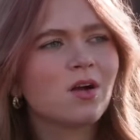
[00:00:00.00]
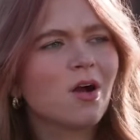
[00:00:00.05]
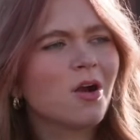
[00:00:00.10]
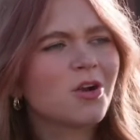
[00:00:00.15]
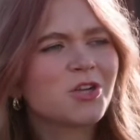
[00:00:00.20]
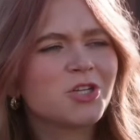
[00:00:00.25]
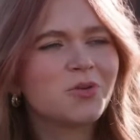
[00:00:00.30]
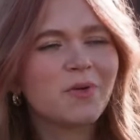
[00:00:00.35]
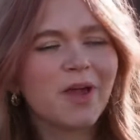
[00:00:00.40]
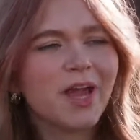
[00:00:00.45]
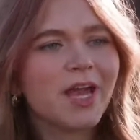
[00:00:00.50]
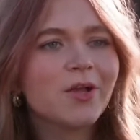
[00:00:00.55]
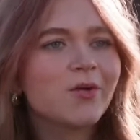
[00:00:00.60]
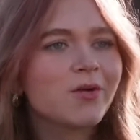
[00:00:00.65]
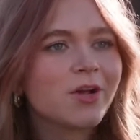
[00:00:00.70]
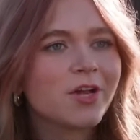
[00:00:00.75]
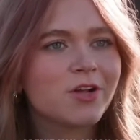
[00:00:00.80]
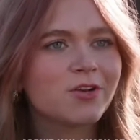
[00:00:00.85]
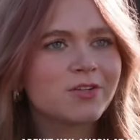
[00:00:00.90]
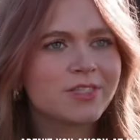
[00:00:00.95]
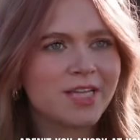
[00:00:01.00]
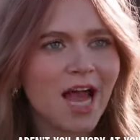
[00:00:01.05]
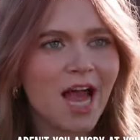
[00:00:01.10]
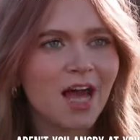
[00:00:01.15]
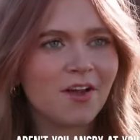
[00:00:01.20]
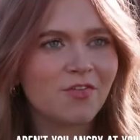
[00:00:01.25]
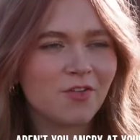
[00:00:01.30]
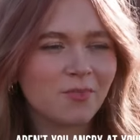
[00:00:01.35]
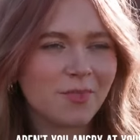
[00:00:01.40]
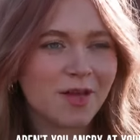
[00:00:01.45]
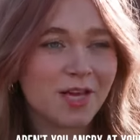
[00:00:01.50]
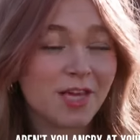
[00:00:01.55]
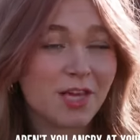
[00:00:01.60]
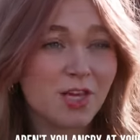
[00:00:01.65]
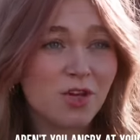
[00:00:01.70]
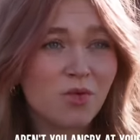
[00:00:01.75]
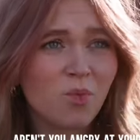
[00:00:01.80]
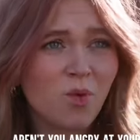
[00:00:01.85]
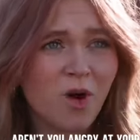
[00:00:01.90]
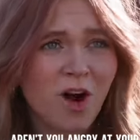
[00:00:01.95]
Aren't you angry at your dad for
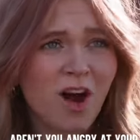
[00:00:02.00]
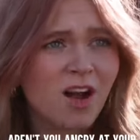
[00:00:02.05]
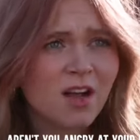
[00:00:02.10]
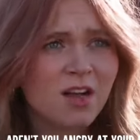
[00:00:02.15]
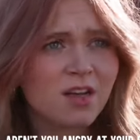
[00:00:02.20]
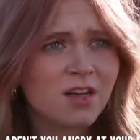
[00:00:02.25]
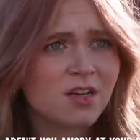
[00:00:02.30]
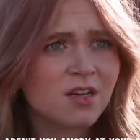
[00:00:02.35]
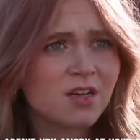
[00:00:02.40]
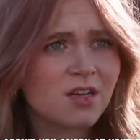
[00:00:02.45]
making you walk?